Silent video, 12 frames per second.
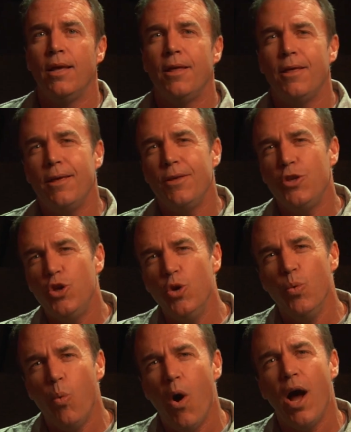
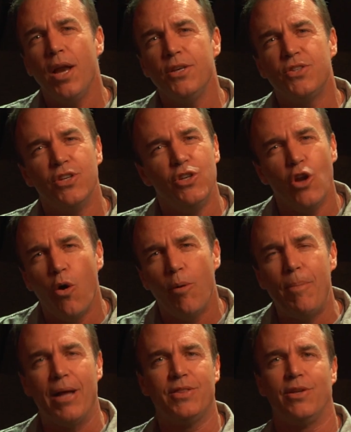You want to know
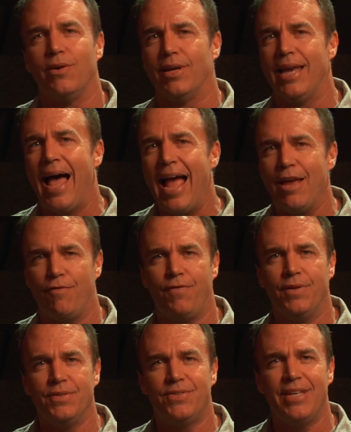about their life.
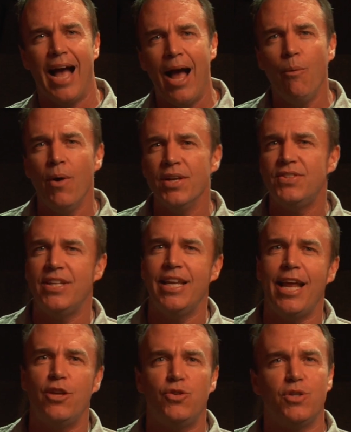And see, I want
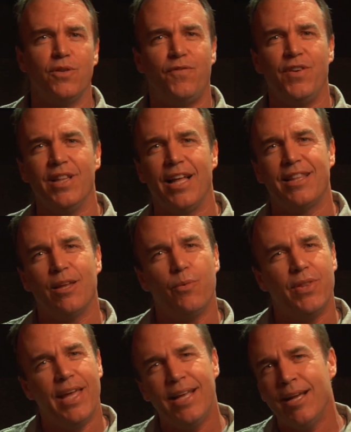teenagers to feel like that
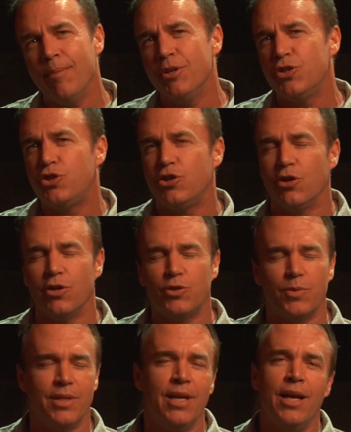when they come to church,
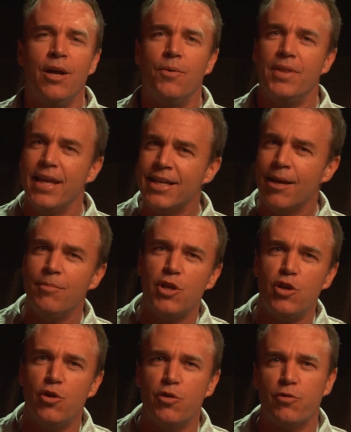when they come to
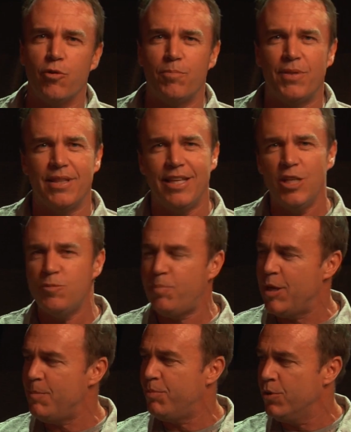youth group, that these
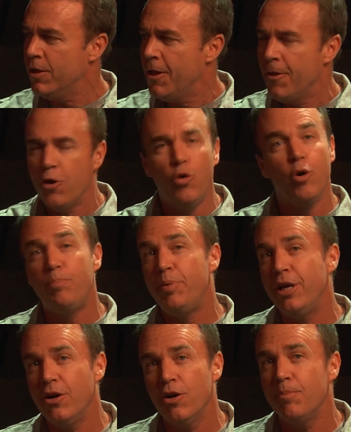people who
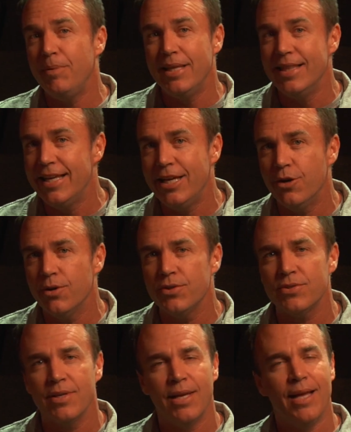appear to be
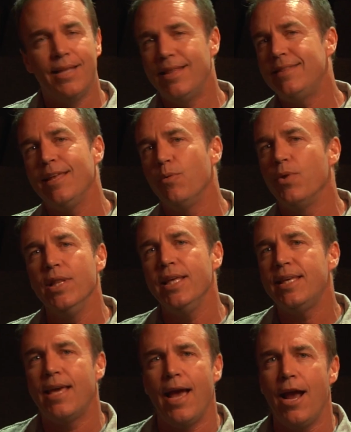leaders, that they really
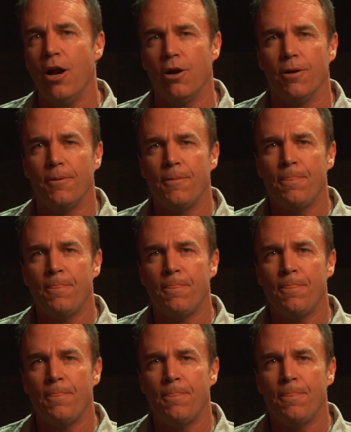care.